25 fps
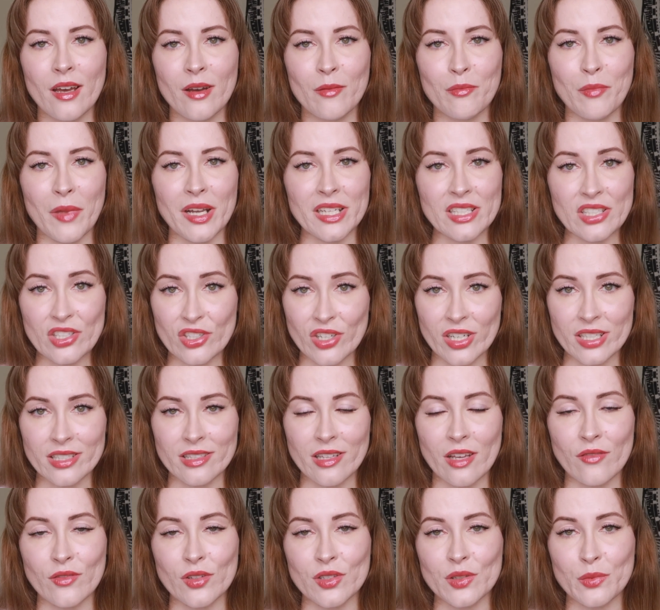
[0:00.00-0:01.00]
My stress
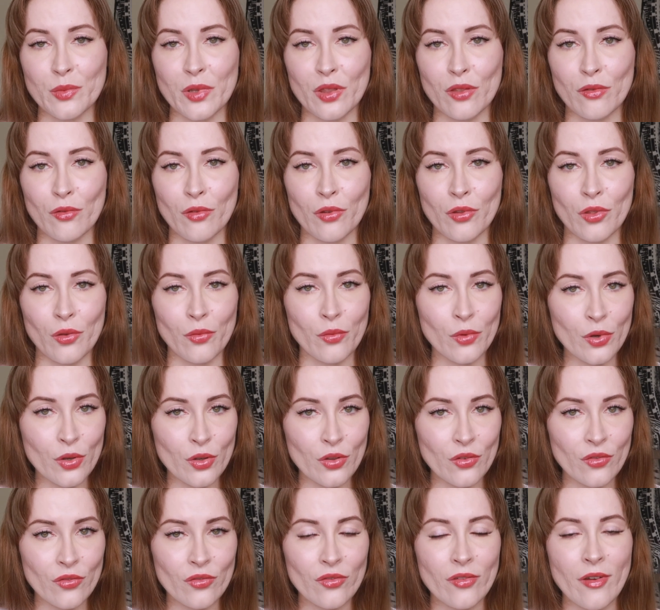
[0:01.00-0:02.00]
levels were through the
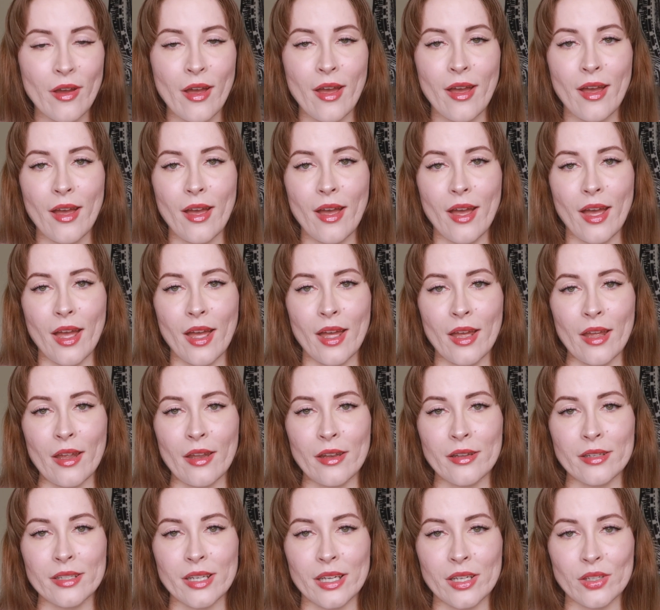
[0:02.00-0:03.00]
roof,
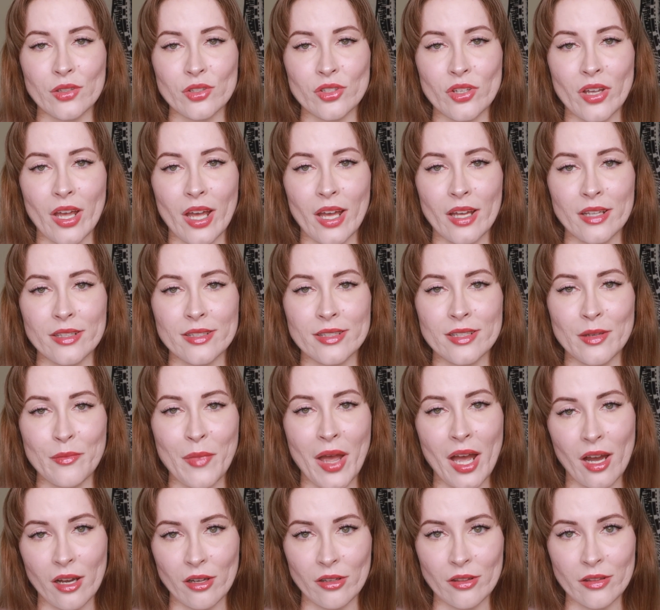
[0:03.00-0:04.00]
and I also had some
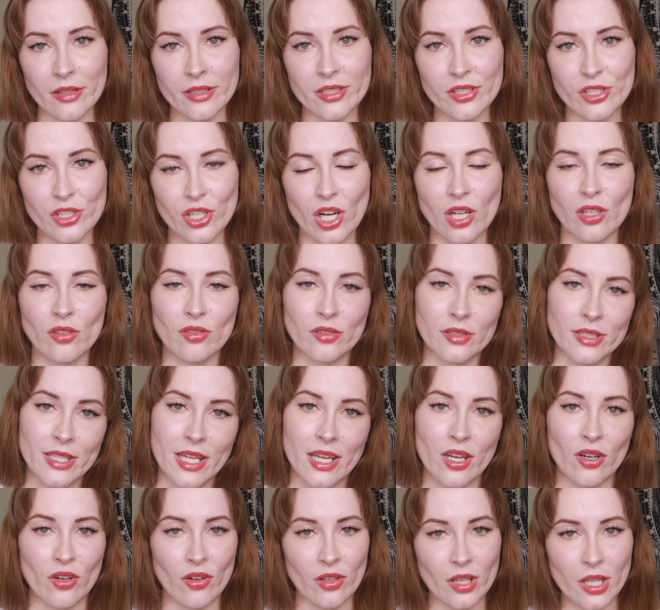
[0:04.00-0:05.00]
health struggles
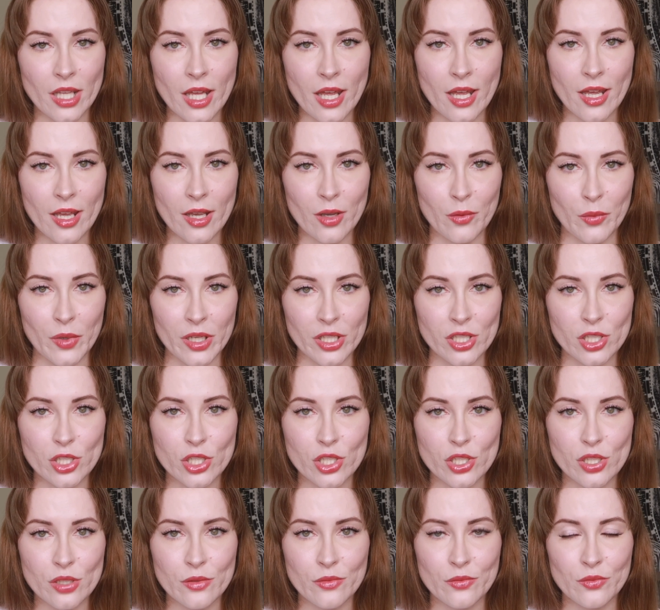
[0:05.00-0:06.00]
here or there,
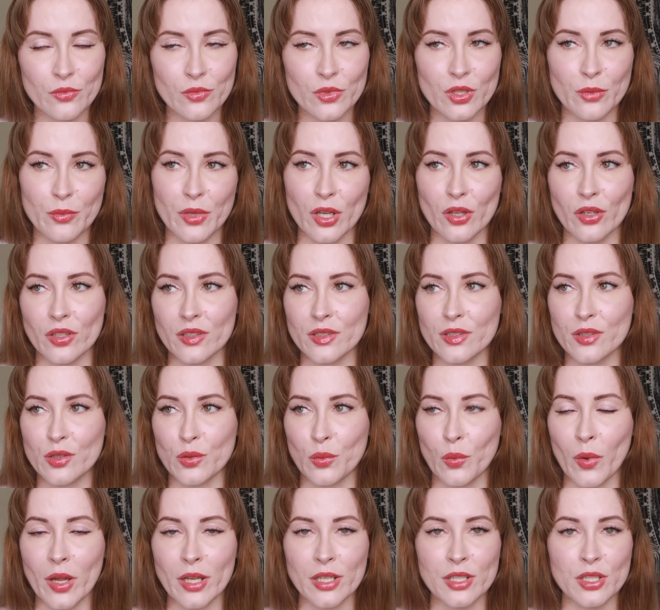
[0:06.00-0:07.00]
which, to be honest,
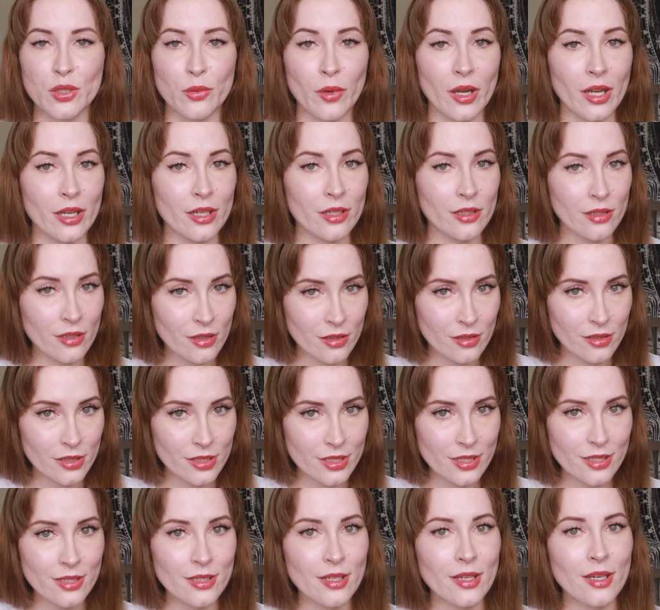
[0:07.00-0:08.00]
when do I not?
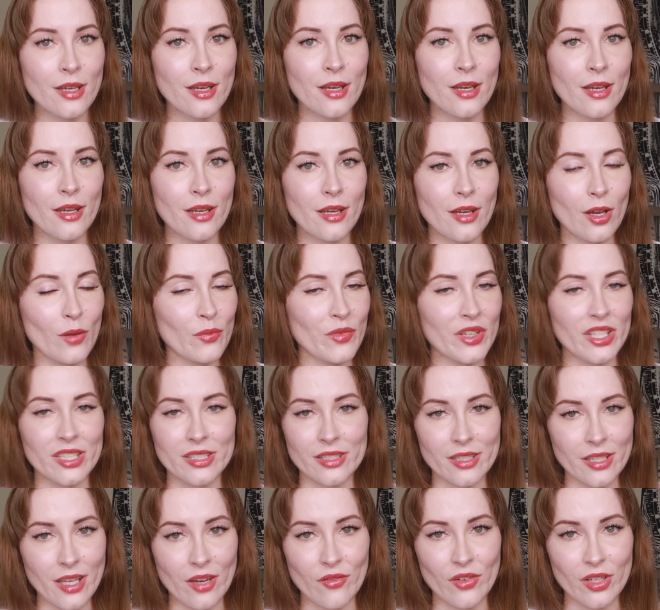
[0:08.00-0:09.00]

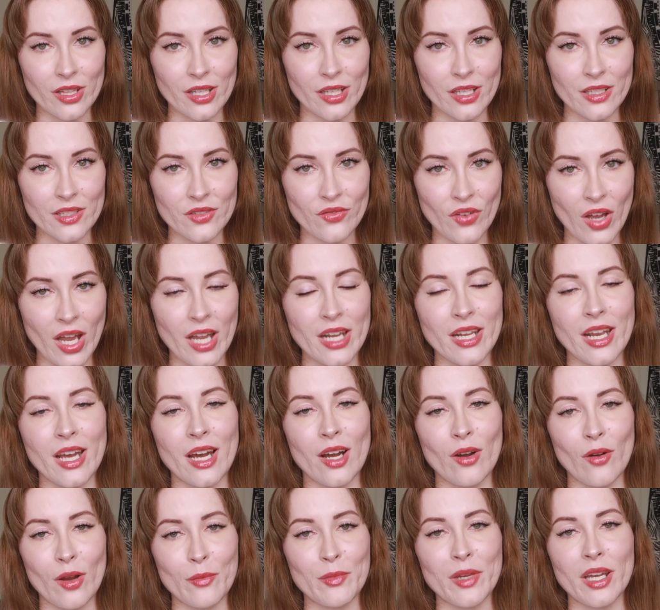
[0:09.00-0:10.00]
Obviously everything is fine
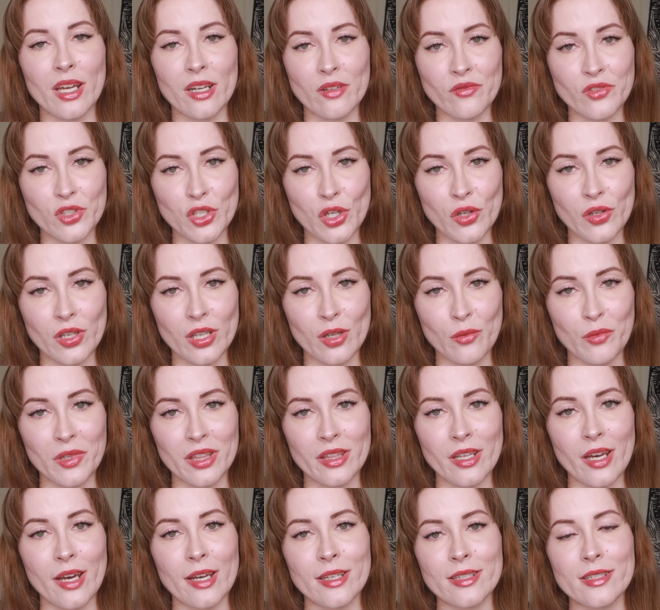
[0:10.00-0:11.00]
now, I'm kind of joking with
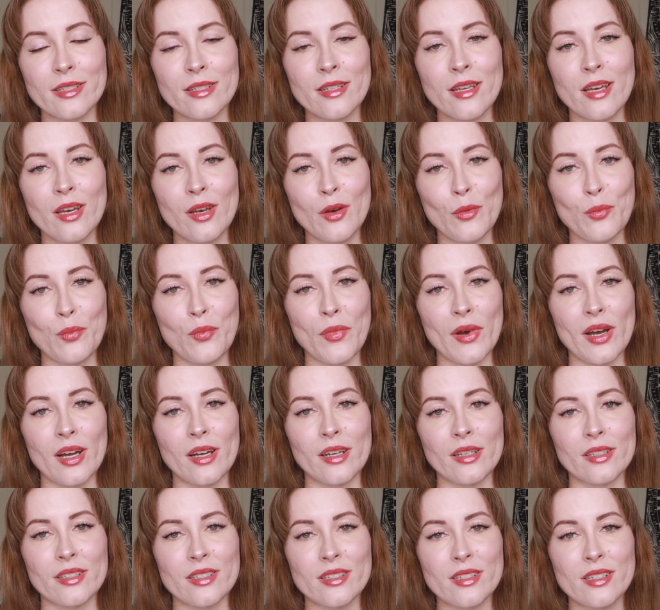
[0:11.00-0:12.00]
that,
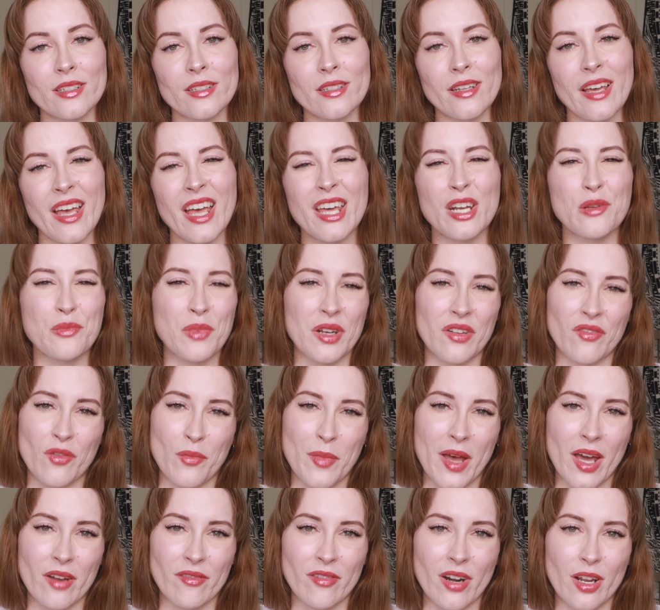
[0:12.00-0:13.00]
but I had a bit of a
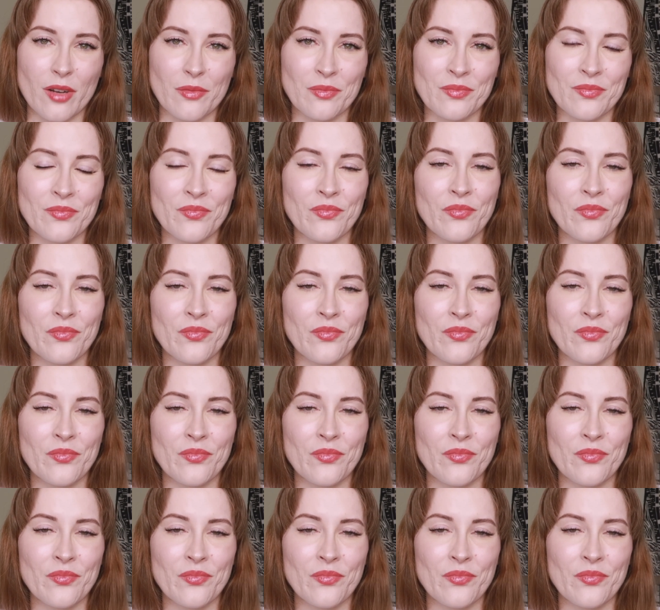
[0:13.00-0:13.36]
bad run.